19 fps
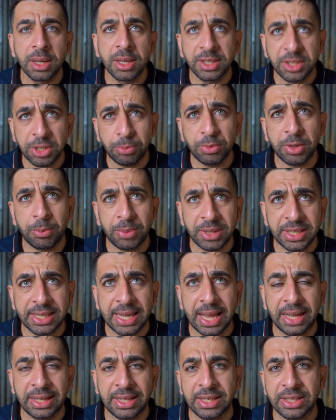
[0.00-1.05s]
Tip number
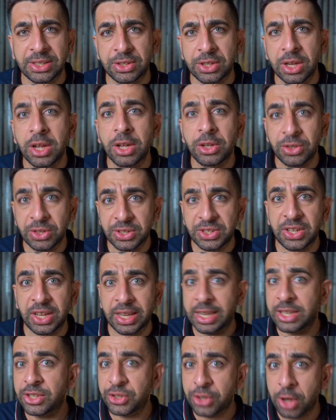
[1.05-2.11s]
10 is to
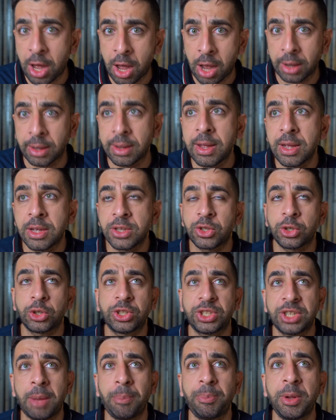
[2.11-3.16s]
sing a song. So
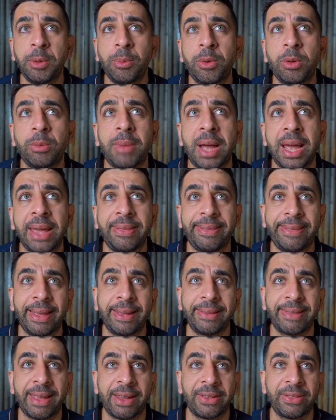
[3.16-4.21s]
some people might
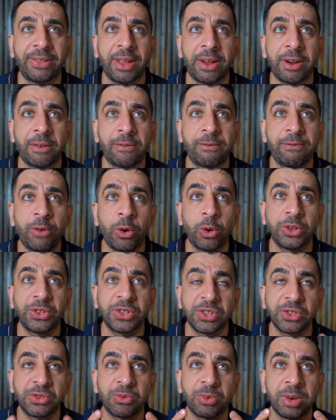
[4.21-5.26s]
think that their voice
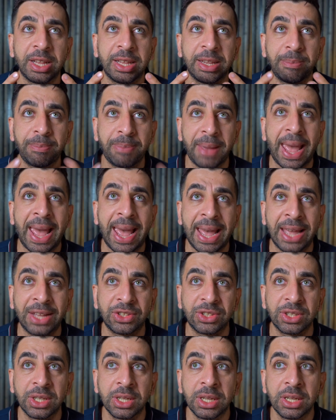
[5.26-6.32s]
is really
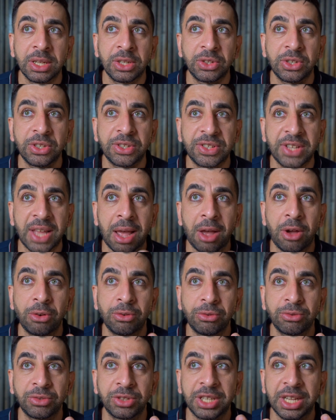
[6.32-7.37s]
bad to
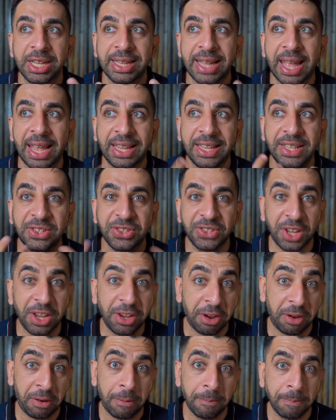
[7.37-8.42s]
sound like a
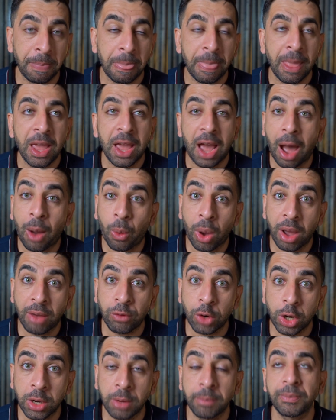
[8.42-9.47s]
singer.
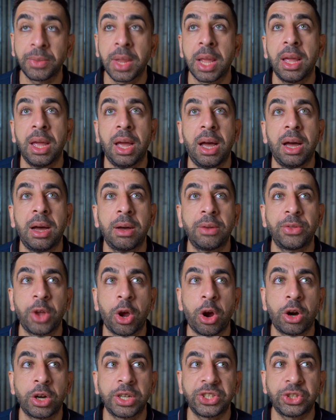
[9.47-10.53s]
However, there
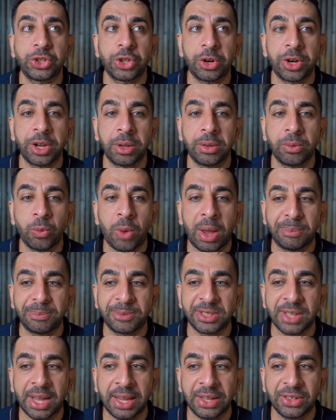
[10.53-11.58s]
are certain
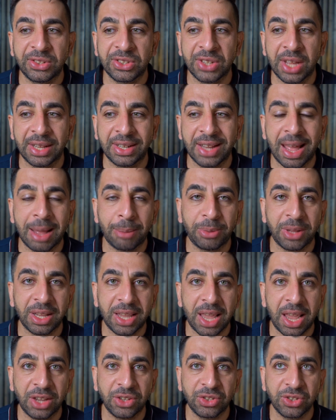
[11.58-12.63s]
websites and
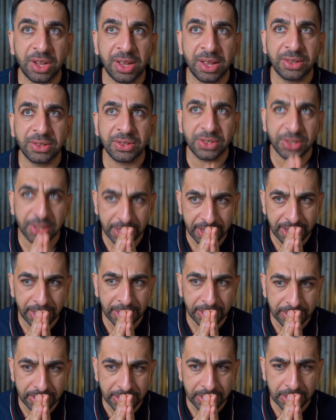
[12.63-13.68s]
applications
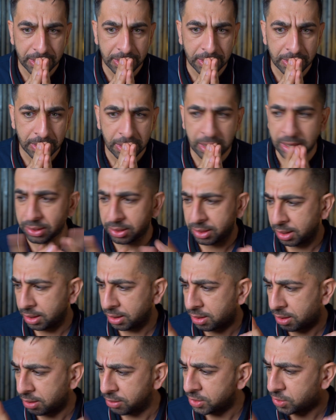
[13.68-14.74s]
like I
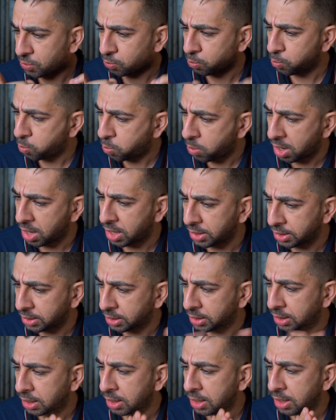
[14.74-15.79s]
think there's one,